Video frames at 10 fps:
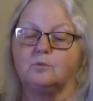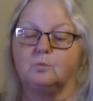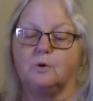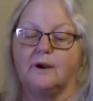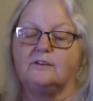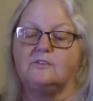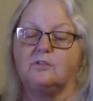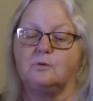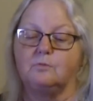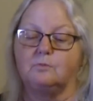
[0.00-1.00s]
to bring
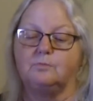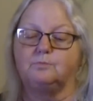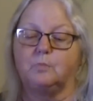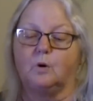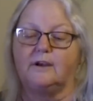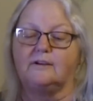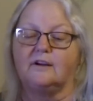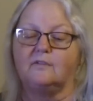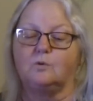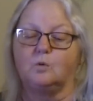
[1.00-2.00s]
to the point
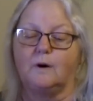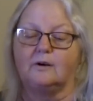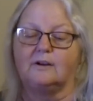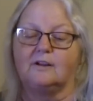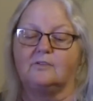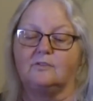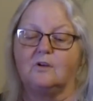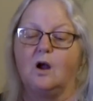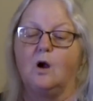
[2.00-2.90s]
of awareness